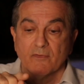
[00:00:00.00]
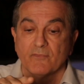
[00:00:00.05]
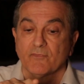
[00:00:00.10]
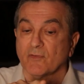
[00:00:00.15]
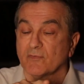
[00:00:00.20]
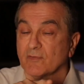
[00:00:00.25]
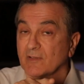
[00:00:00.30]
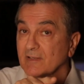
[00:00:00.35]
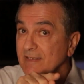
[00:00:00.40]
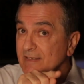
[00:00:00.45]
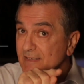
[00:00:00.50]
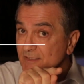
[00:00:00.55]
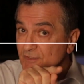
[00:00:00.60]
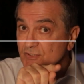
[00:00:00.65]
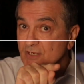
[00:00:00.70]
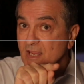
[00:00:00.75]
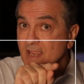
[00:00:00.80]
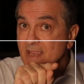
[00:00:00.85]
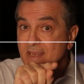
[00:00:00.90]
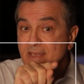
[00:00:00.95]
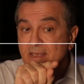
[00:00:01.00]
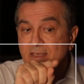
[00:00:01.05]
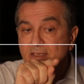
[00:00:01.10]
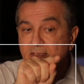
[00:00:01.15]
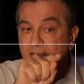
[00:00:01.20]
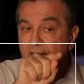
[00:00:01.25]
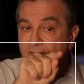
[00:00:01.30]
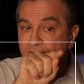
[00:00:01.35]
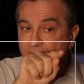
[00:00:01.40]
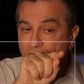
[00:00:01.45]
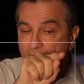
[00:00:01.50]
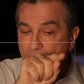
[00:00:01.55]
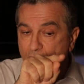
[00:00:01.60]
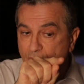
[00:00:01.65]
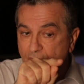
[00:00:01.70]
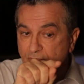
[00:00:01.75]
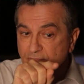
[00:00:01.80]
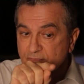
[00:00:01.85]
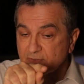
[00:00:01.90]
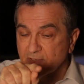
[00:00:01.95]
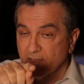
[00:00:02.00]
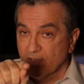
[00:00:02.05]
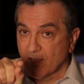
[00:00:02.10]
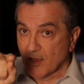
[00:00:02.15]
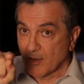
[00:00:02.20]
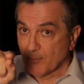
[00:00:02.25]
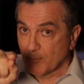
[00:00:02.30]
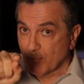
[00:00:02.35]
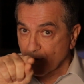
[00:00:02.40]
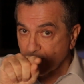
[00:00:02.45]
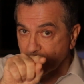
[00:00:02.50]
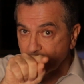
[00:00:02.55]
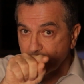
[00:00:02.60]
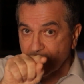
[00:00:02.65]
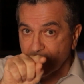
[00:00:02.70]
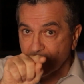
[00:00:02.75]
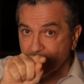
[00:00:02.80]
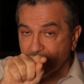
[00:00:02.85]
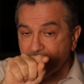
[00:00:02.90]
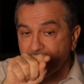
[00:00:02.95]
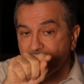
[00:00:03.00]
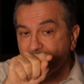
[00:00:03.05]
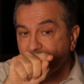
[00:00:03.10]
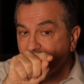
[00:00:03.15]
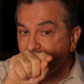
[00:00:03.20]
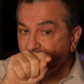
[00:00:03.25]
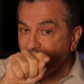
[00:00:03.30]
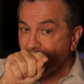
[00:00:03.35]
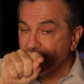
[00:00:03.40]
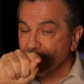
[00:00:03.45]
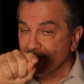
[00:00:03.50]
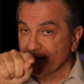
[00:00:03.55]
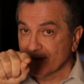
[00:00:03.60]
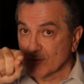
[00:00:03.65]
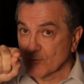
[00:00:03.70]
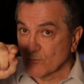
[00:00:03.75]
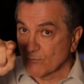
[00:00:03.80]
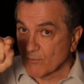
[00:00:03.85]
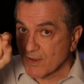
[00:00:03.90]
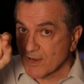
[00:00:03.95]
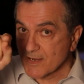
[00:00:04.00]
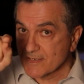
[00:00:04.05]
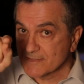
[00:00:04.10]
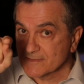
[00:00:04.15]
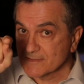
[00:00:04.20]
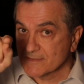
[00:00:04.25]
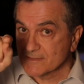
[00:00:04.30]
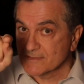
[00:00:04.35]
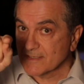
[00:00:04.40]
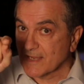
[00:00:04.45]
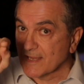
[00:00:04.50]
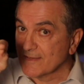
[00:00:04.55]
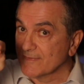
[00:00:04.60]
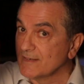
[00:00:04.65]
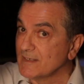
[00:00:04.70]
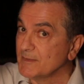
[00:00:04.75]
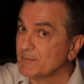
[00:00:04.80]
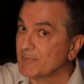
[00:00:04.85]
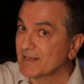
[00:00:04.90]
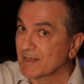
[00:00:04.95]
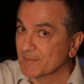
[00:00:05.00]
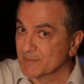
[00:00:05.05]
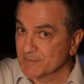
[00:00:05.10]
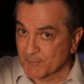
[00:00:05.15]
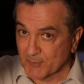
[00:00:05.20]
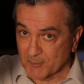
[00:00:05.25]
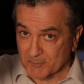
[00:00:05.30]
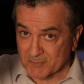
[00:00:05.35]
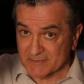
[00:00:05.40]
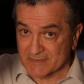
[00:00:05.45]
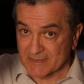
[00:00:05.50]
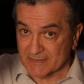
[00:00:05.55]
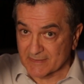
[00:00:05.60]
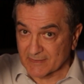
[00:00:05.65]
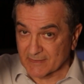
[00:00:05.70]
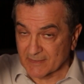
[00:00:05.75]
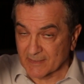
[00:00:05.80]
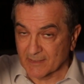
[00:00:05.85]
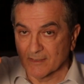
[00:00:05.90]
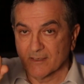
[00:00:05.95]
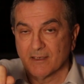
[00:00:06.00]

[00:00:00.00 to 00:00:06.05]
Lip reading: So the letter J involves a bottom area, and then it rises, and then it becomes perpendicular.